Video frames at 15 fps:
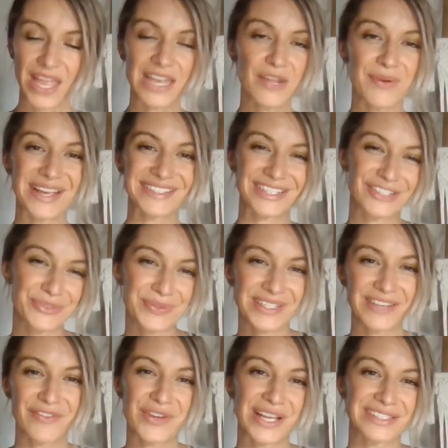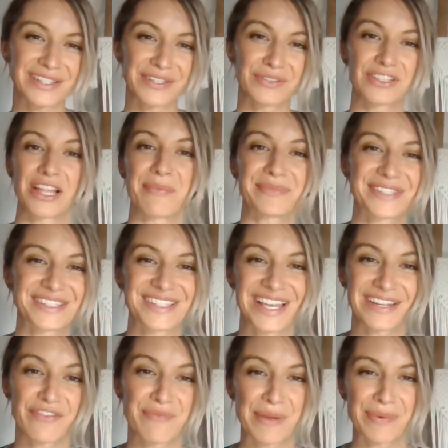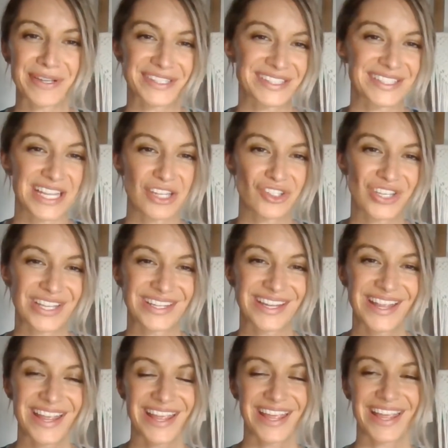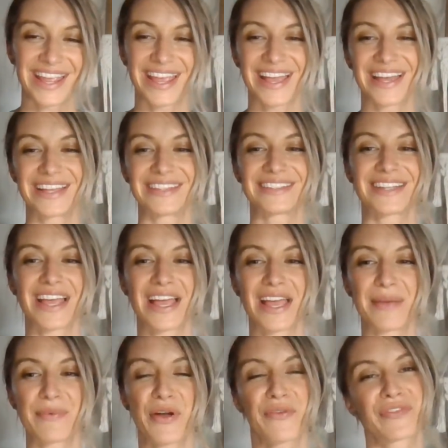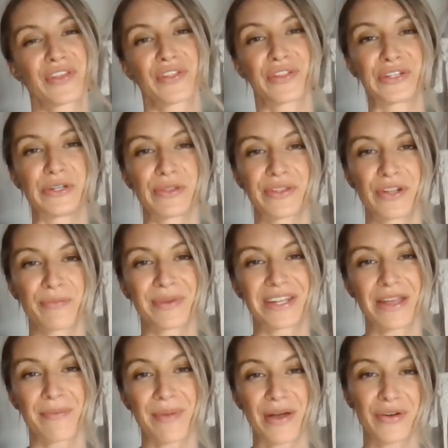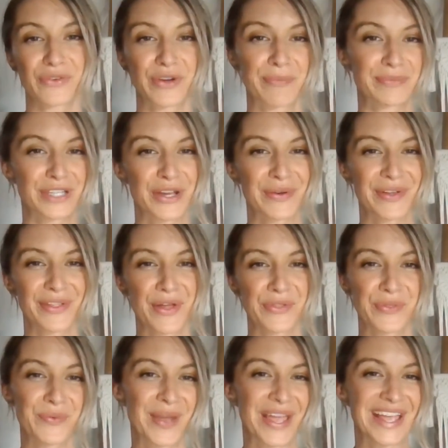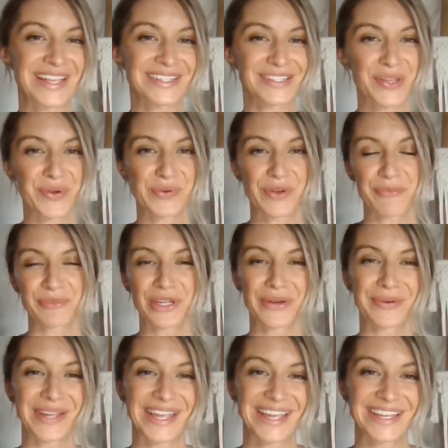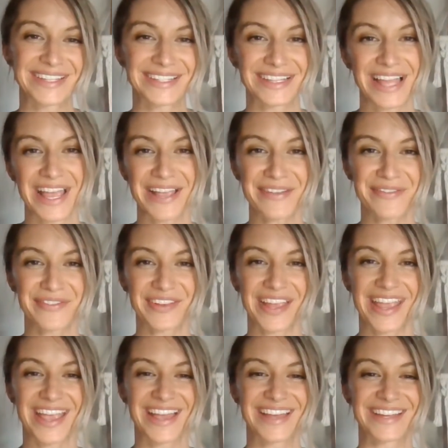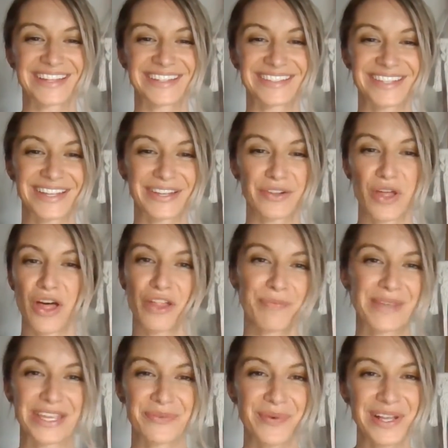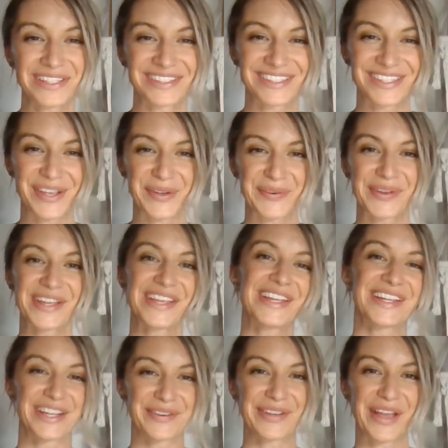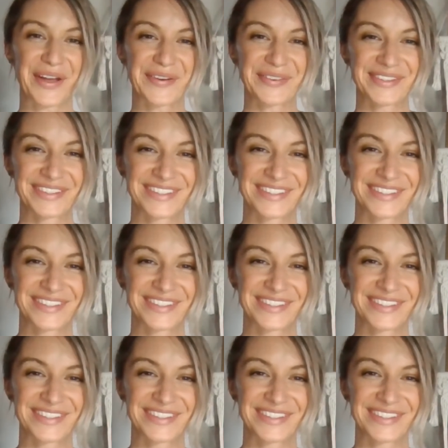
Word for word: anyways, I just want to give you guys a little glimpse inside of my presentation. And um, hopefully you'll learn a little bit about crypto along the way. So crypto and life, and it'll all be in one. So here we go.